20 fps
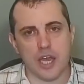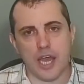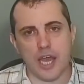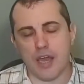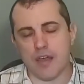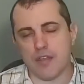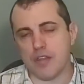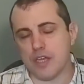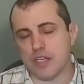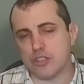
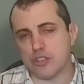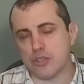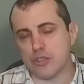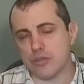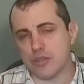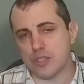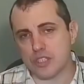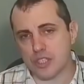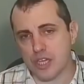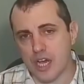and they do
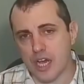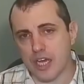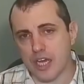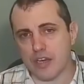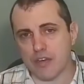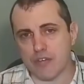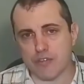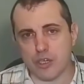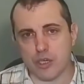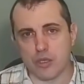this kind
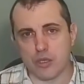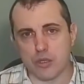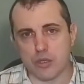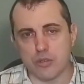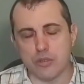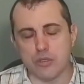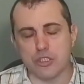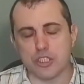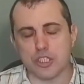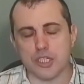of
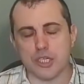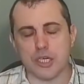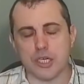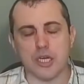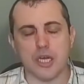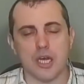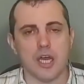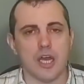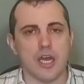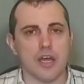collusion,